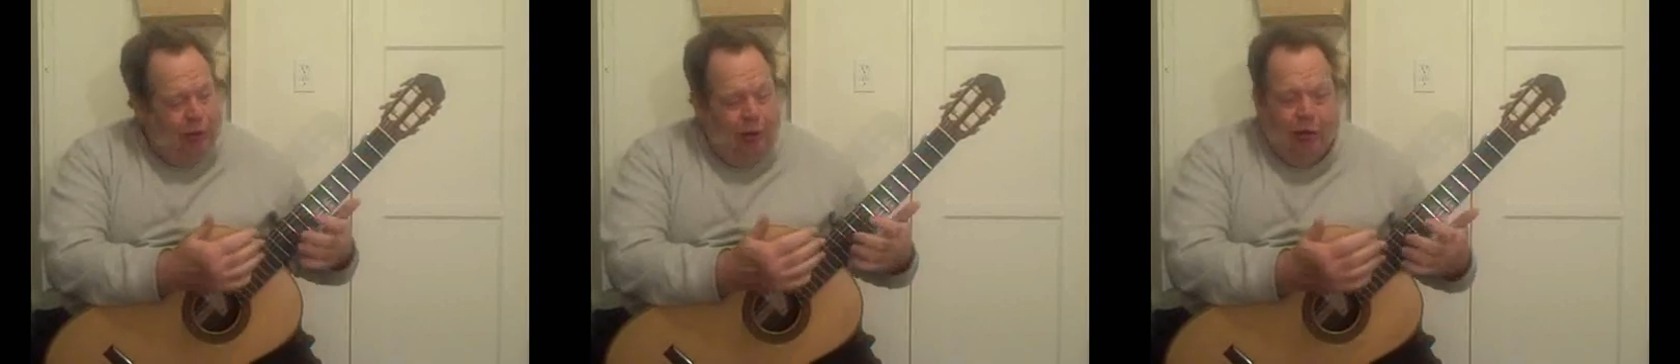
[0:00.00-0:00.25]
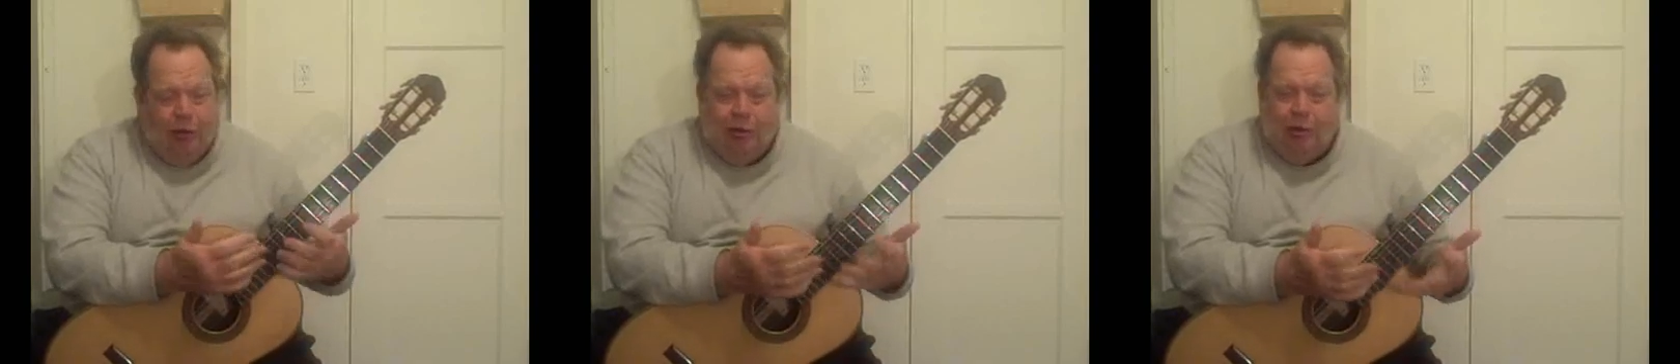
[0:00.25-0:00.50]

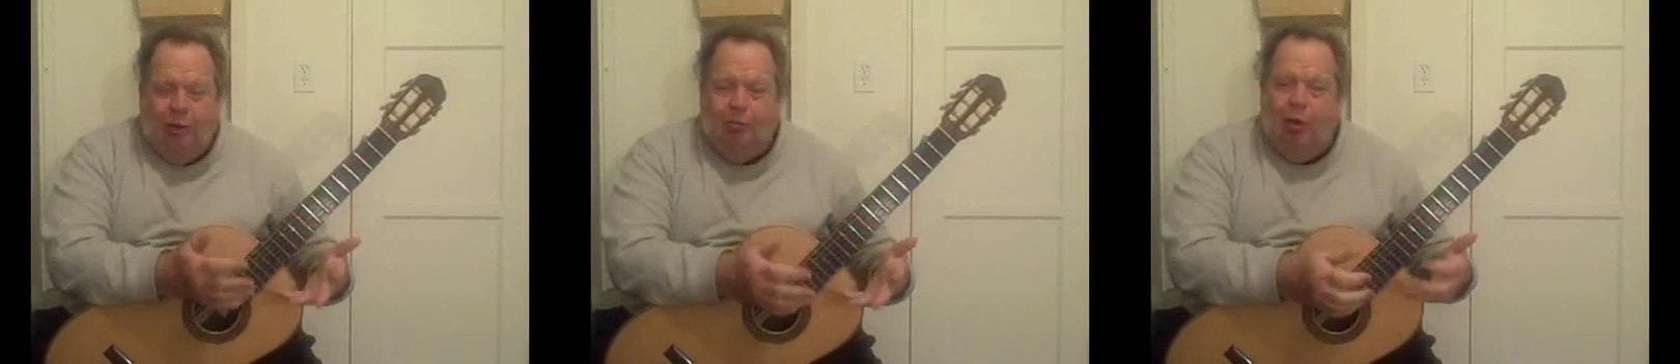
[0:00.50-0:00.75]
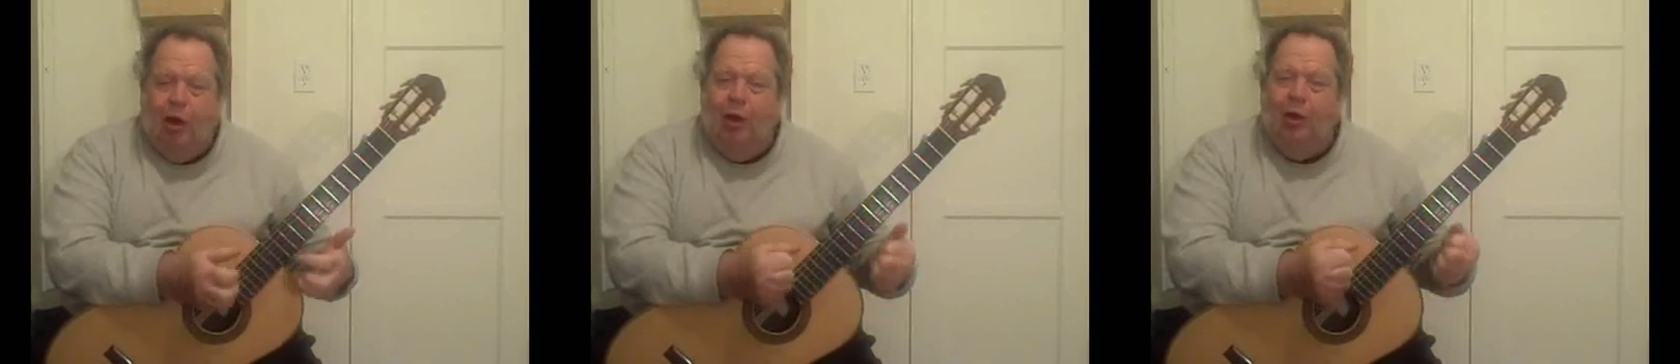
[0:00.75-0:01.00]
you just
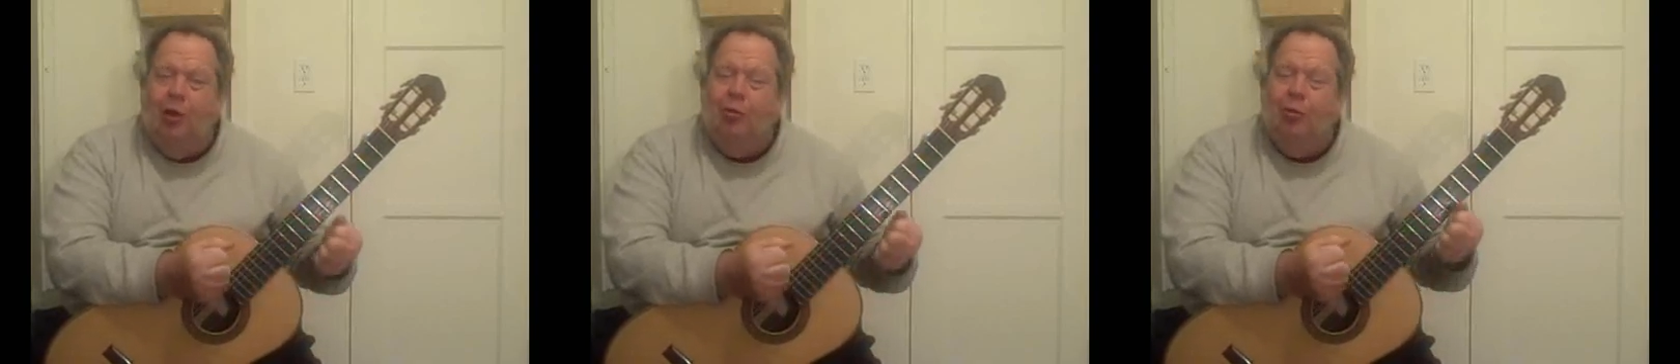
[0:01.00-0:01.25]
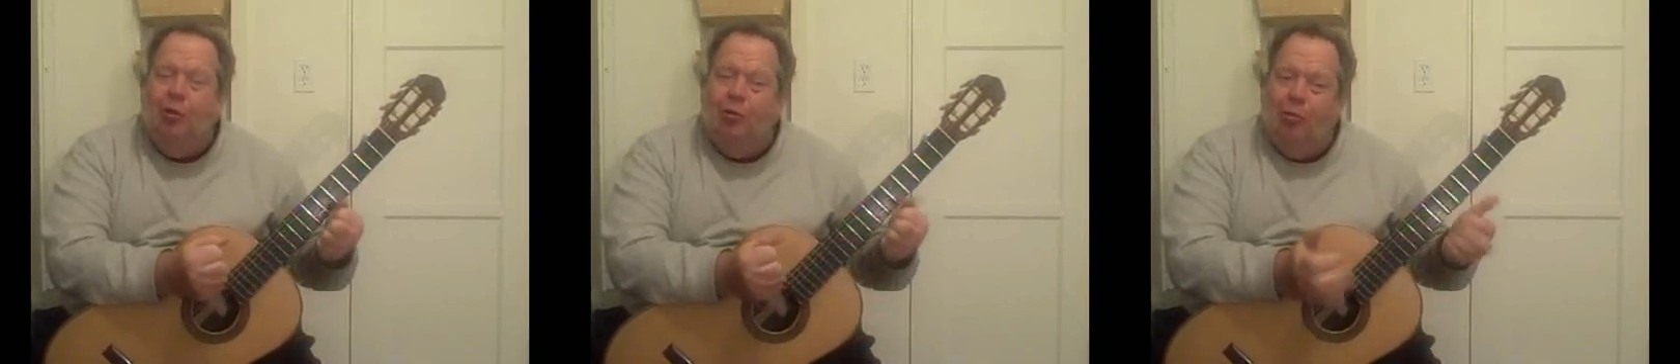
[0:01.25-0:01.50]
keep piling
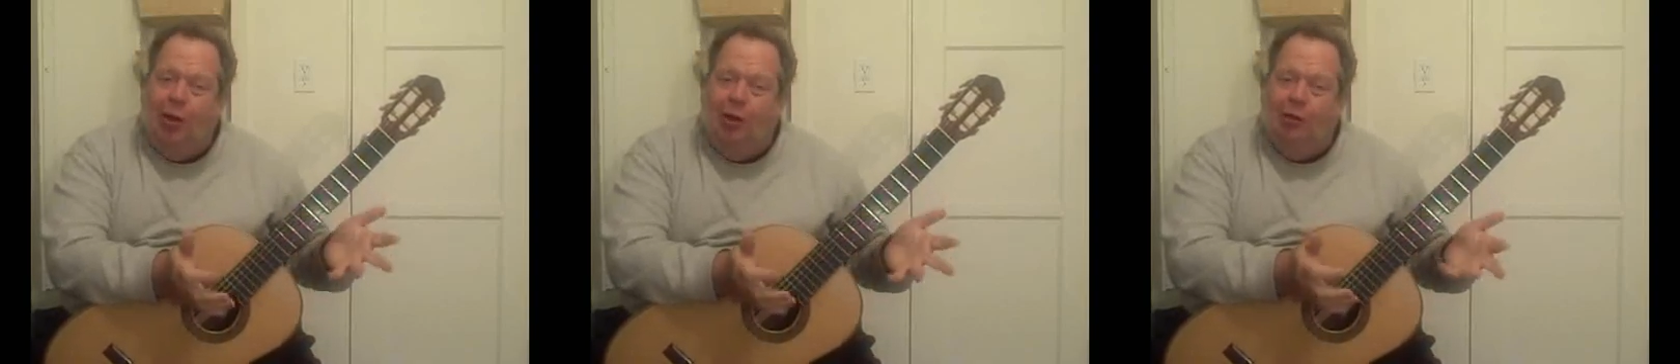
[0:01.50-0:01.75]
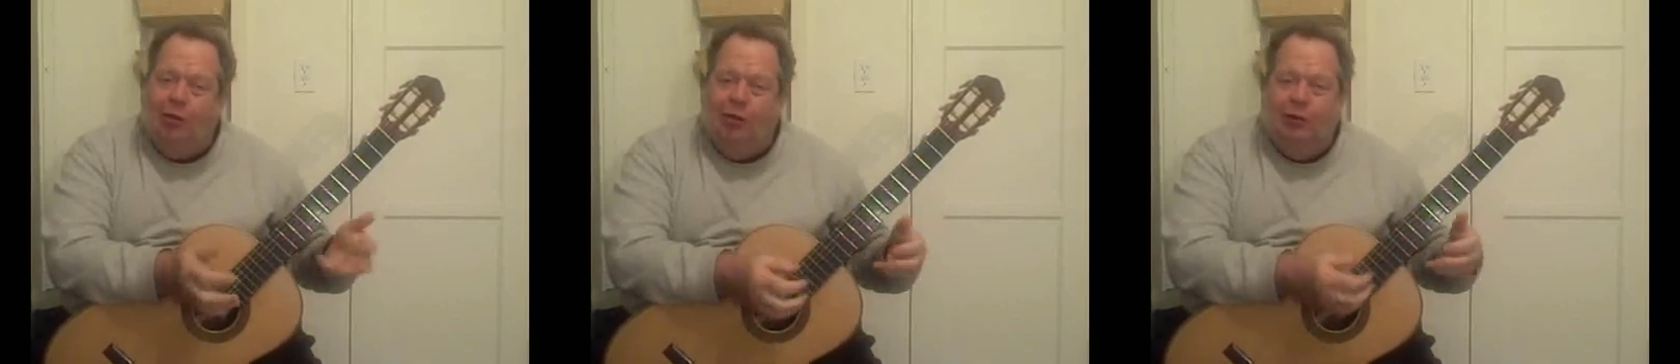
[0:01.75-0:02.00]
up with the
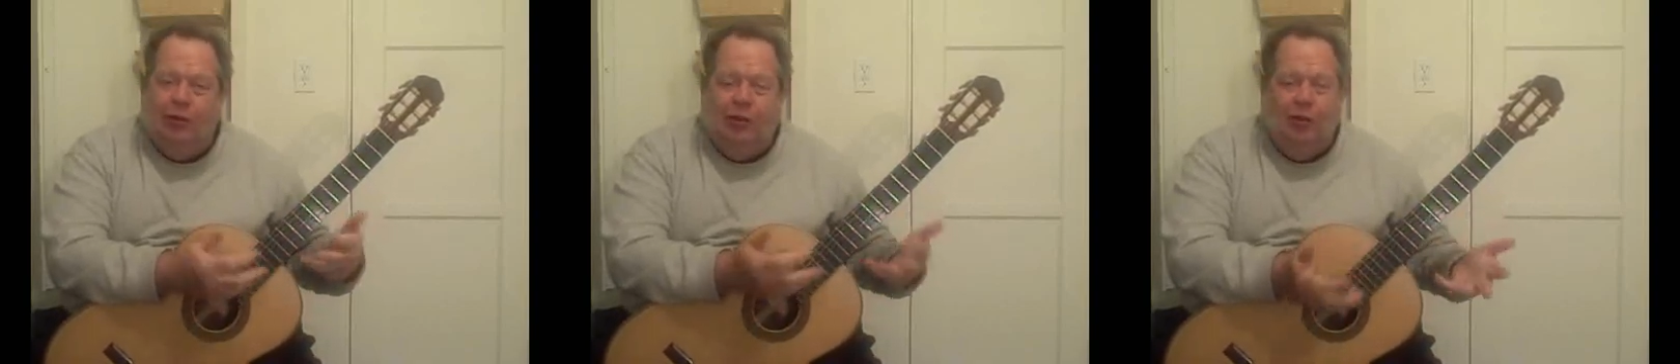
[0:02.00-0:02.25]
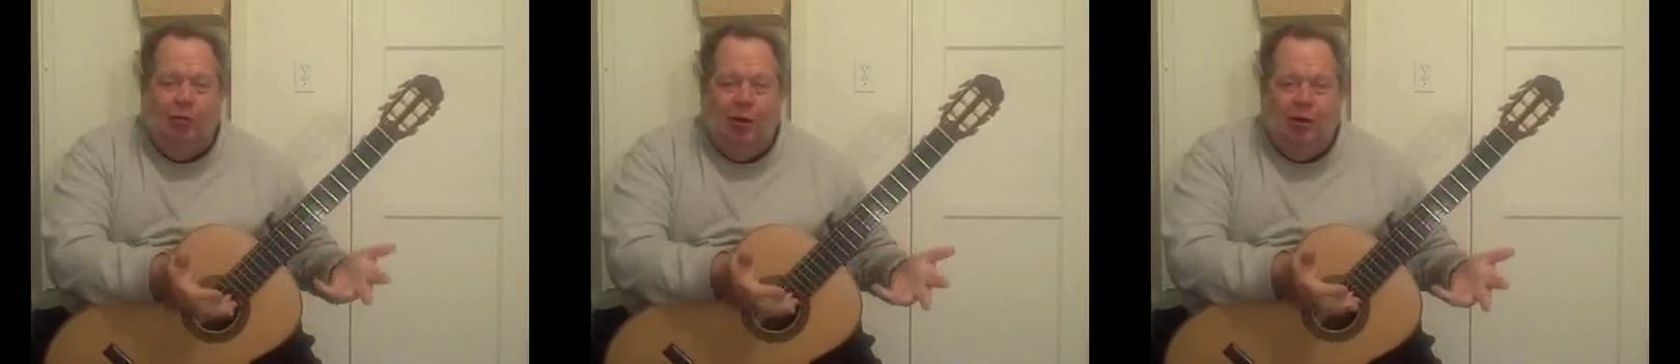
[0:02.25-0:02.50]
minor shifted
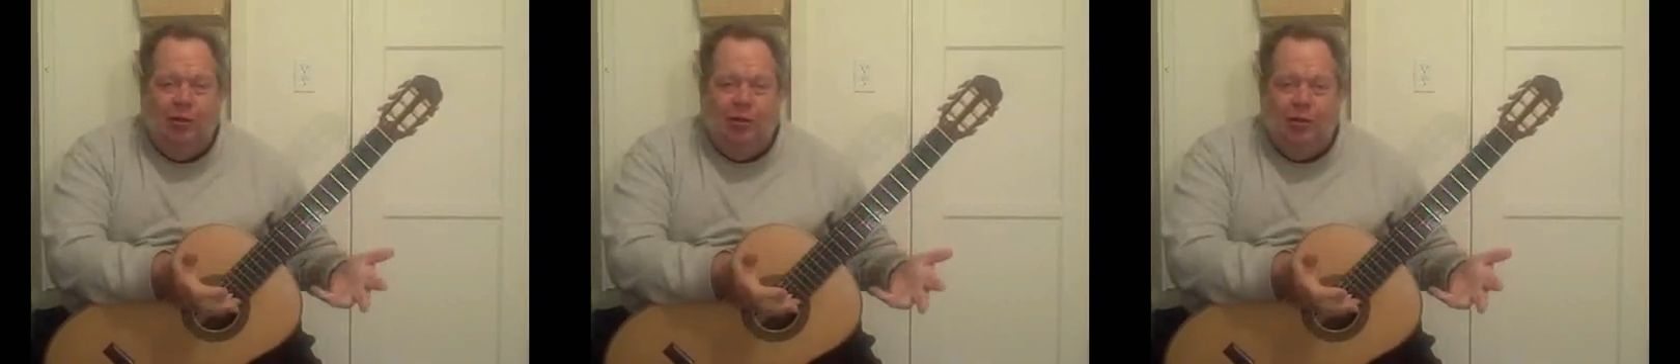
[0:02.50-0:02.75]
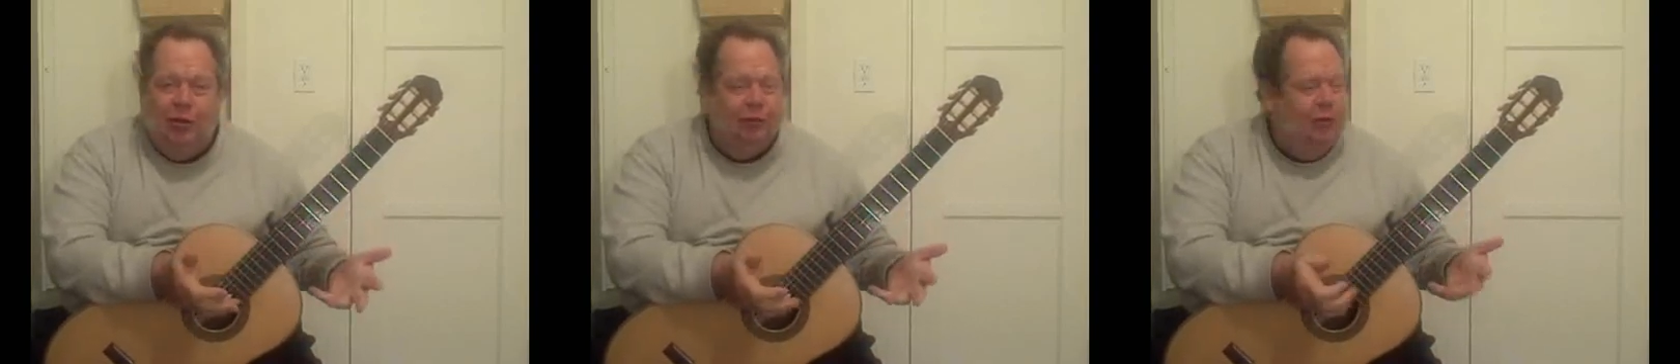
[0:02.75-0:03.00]
and the major
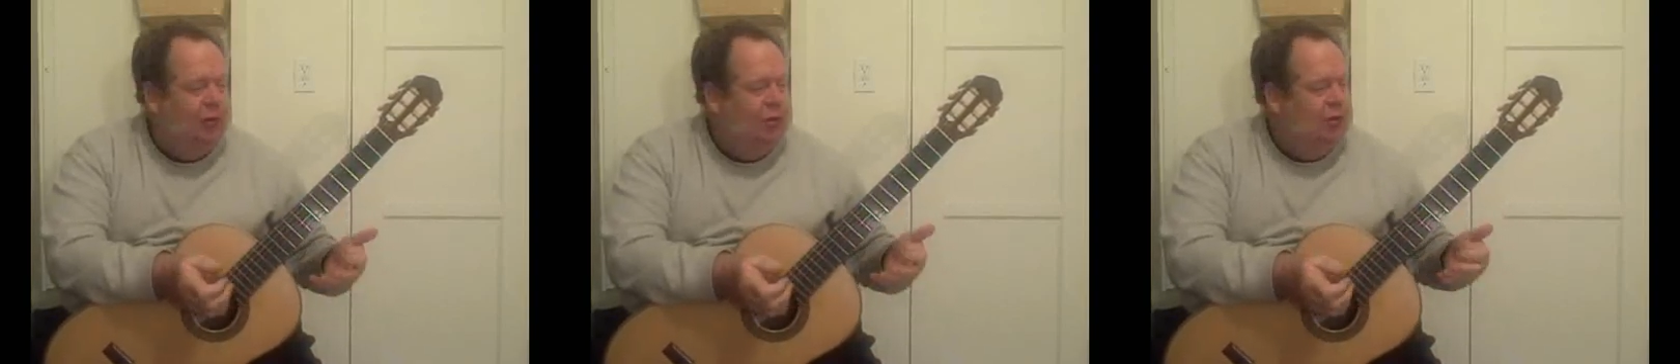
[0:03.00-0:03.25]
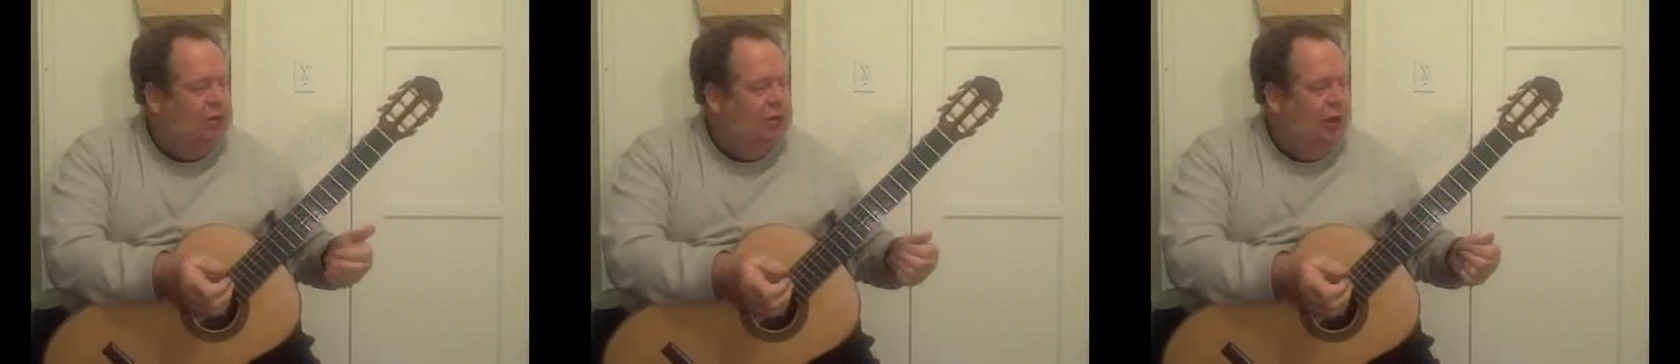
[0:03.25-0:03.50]
shifted
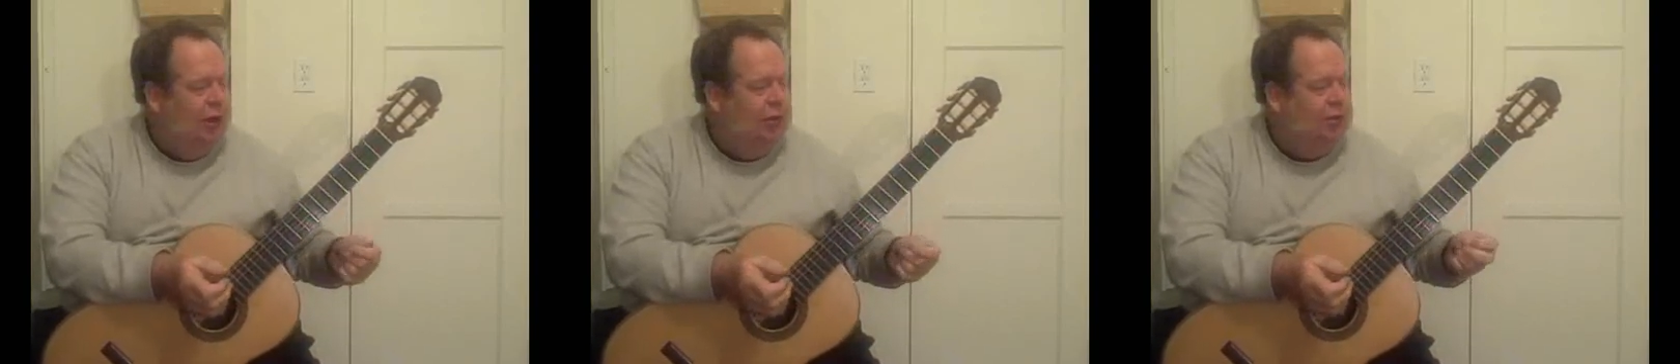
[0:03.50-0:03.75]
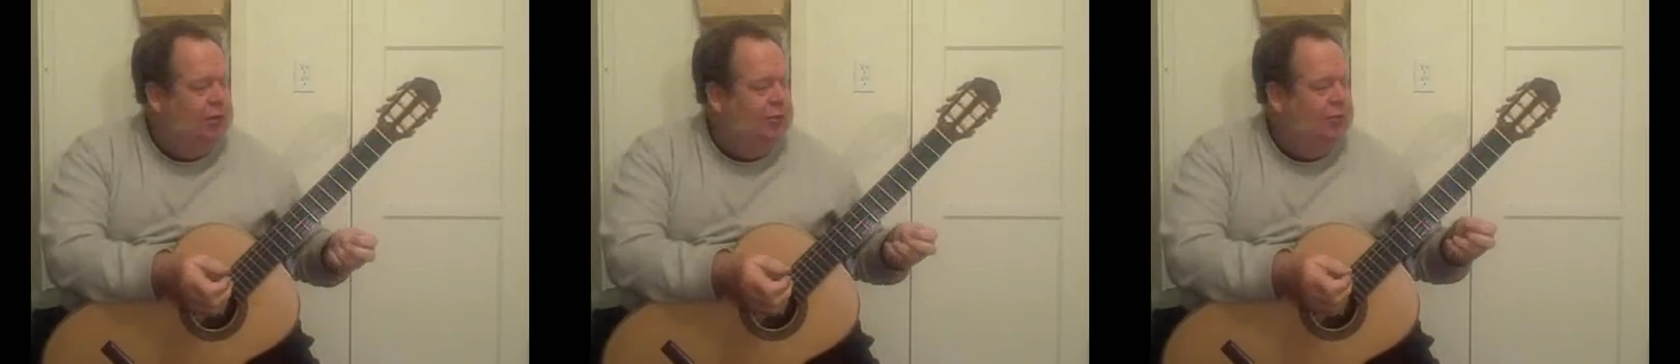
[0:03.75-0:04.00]

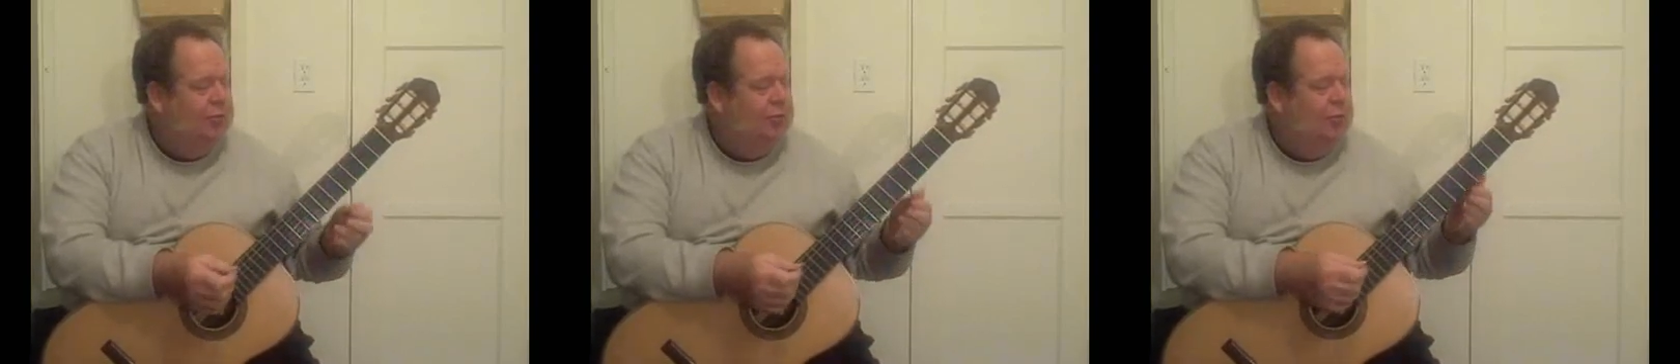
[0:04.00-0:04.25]
ninths.